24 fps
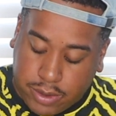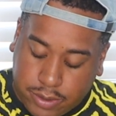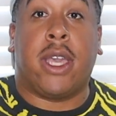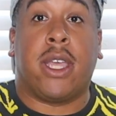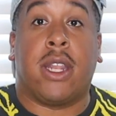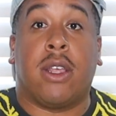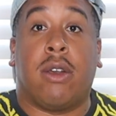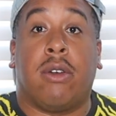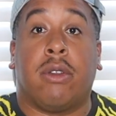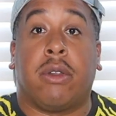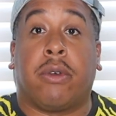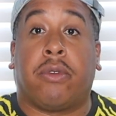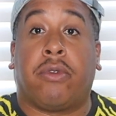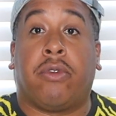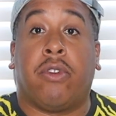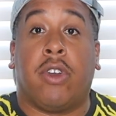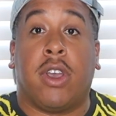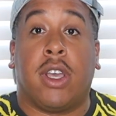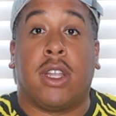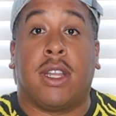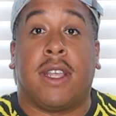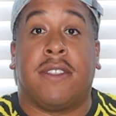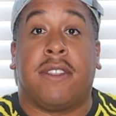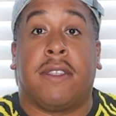Get it on the
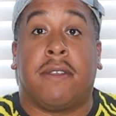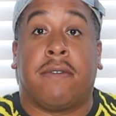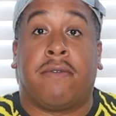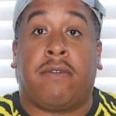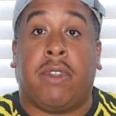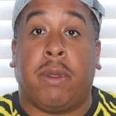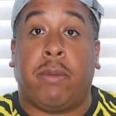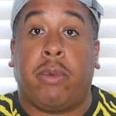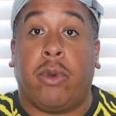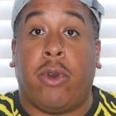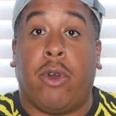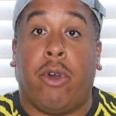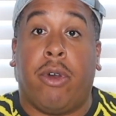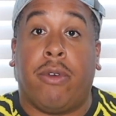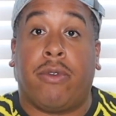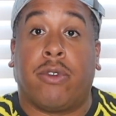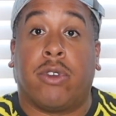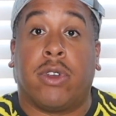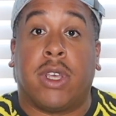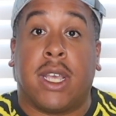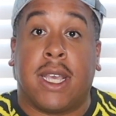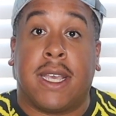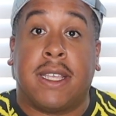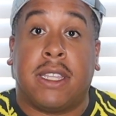front and then flip it
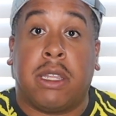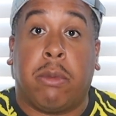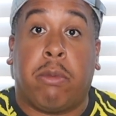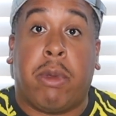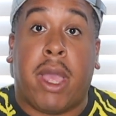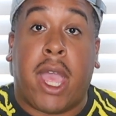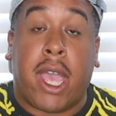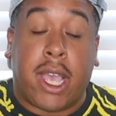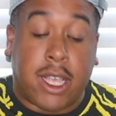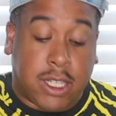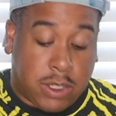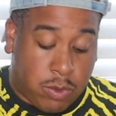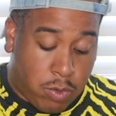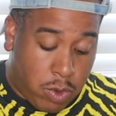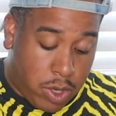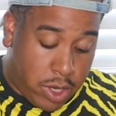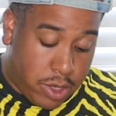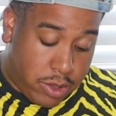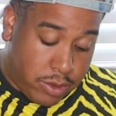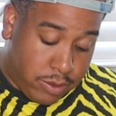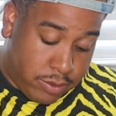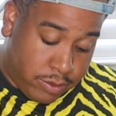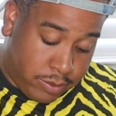over and get the back as well.